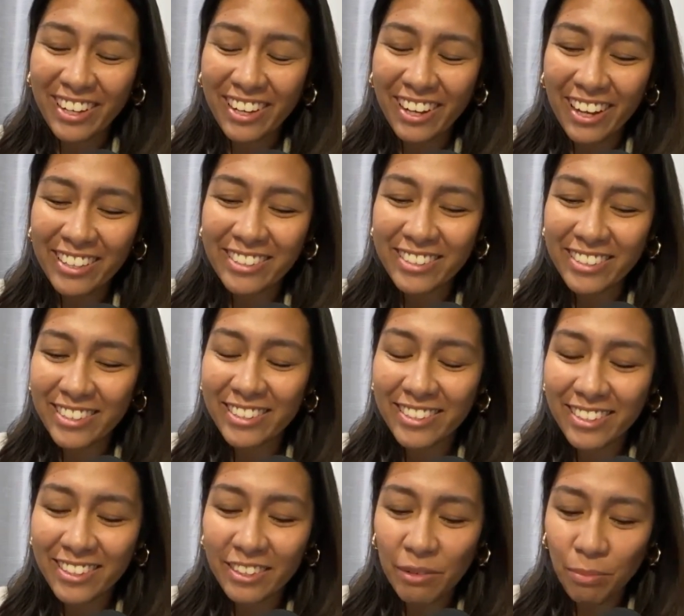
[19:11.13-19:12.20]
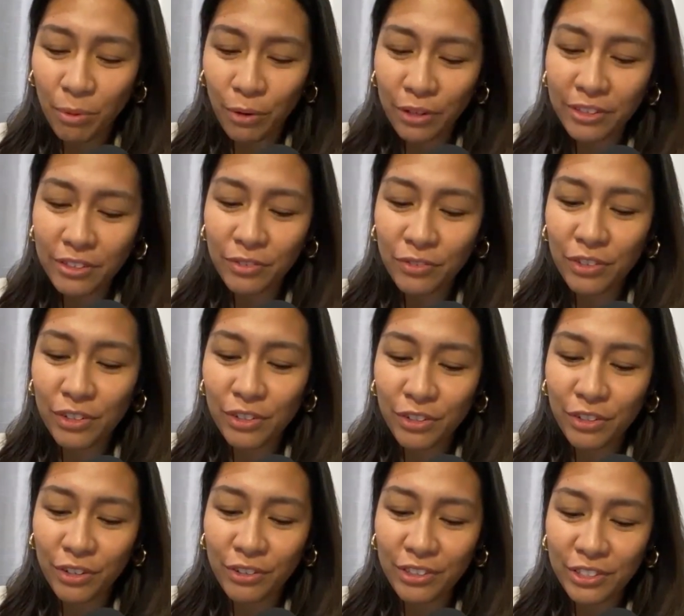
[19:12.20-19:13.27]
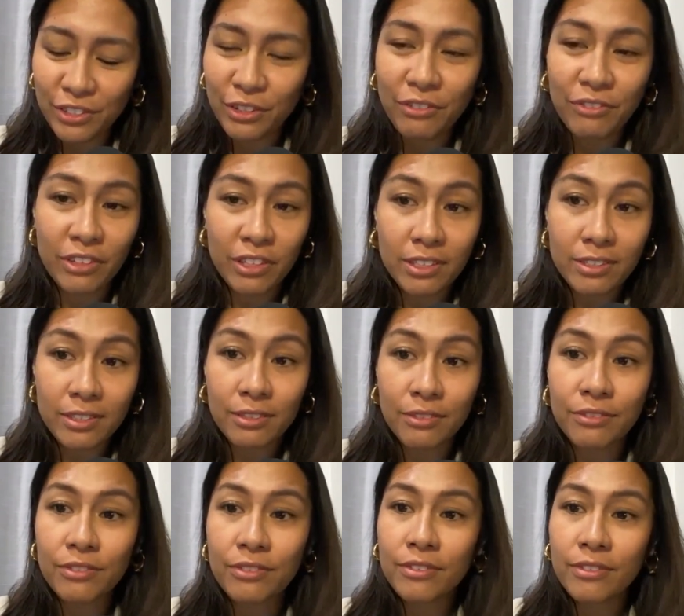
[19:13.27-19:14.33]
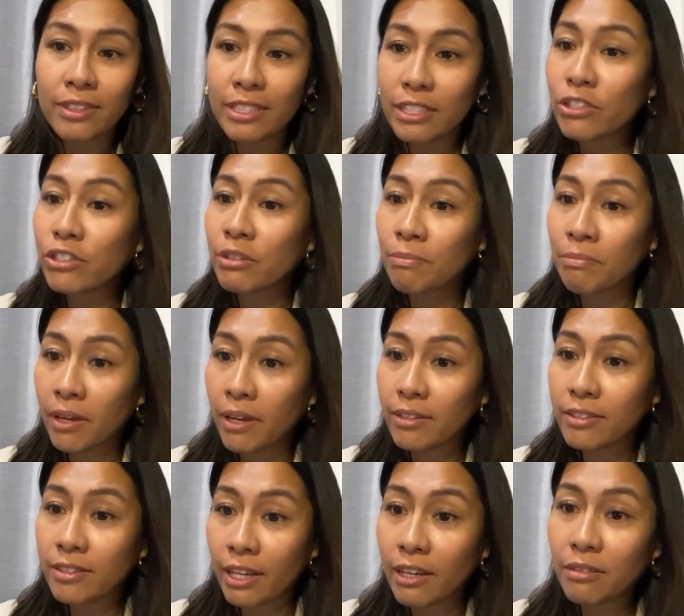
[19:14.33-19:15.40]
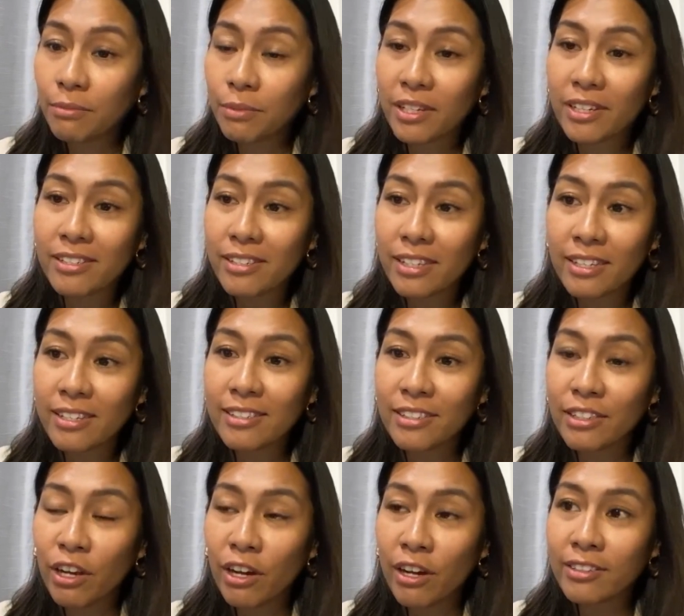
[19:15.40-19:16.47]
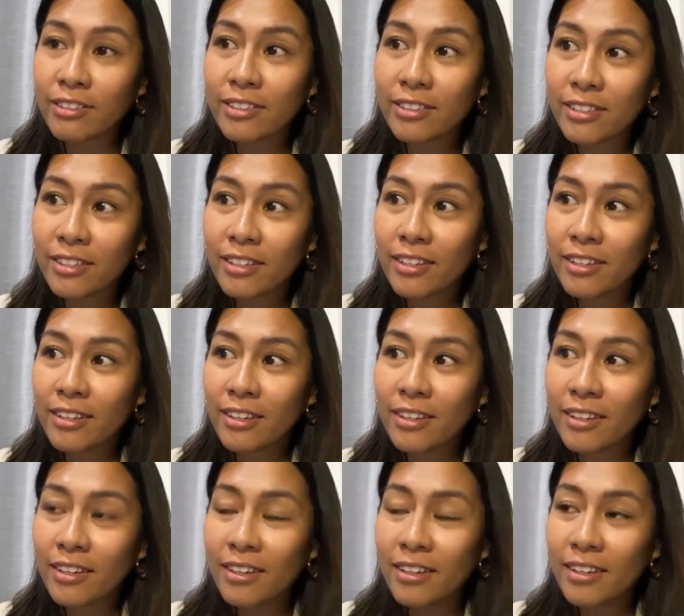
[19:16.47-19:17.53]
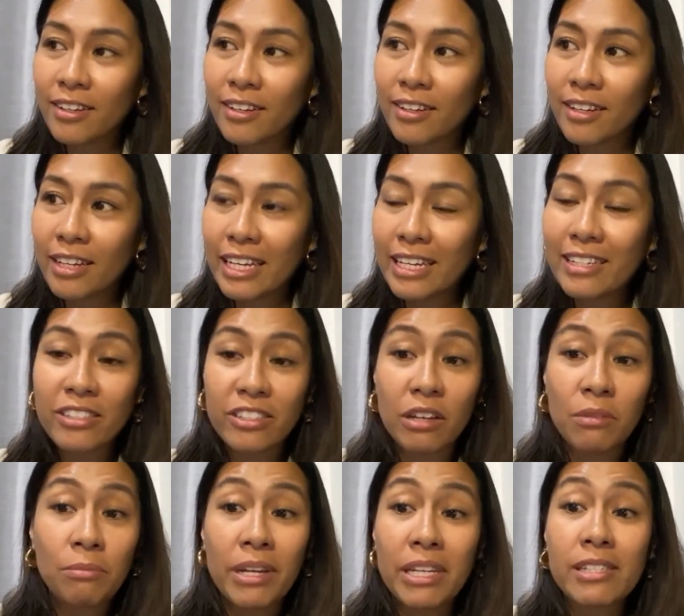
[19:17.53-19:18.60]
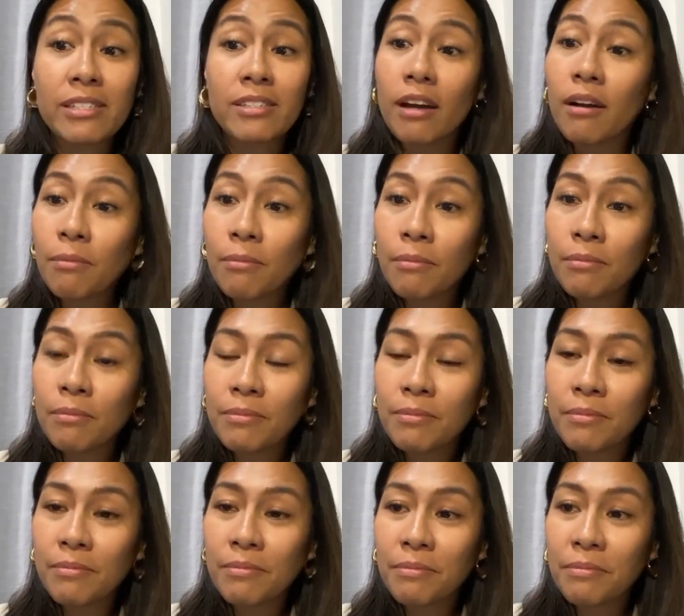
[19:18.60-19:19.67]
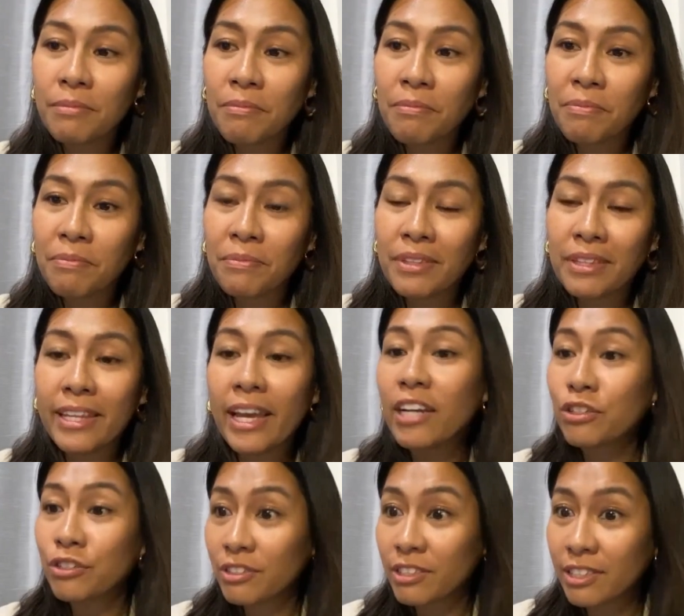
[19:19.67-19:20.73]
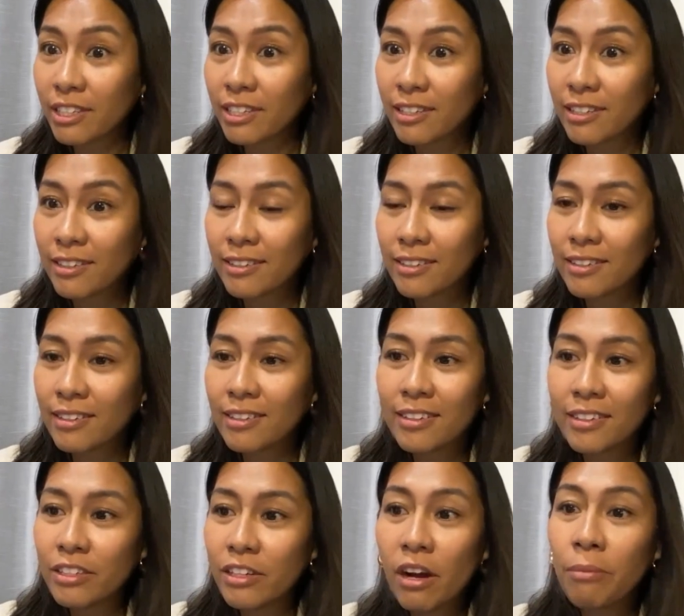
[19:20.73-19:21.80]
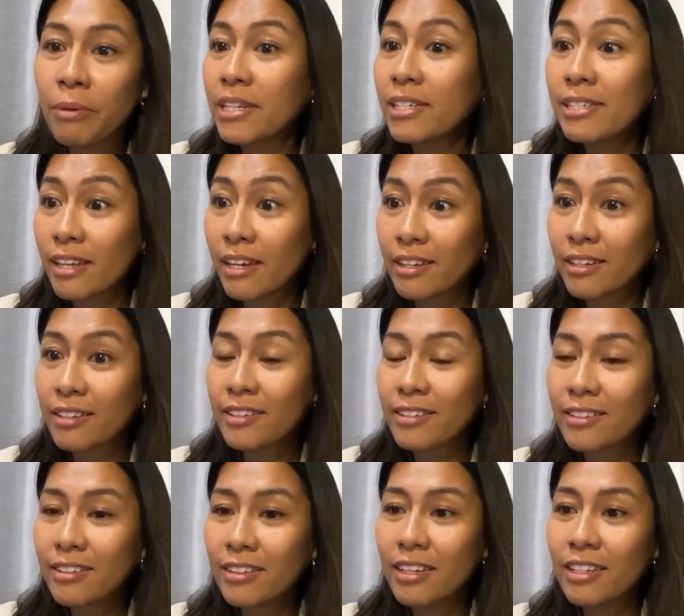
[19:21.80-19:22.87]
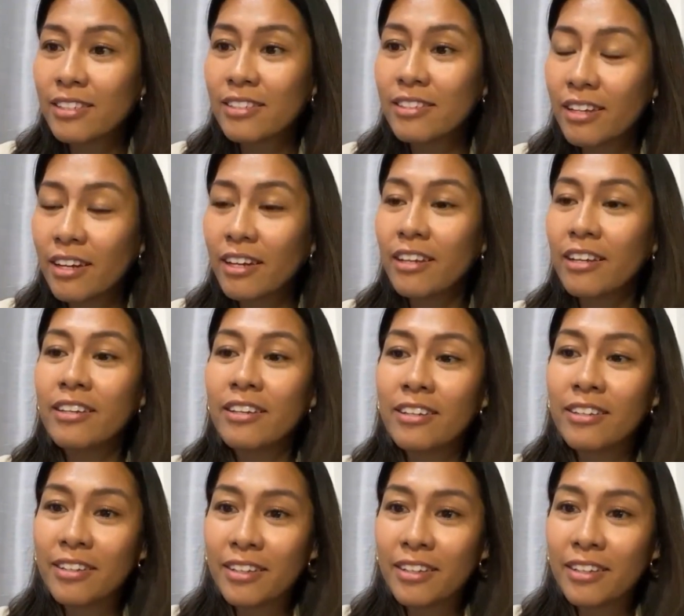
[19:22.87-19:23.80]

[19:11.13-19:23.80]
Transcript: I did see the importance for you to go into affiliative leadership style because it is not. It is done by some naturally, not by design. It's done.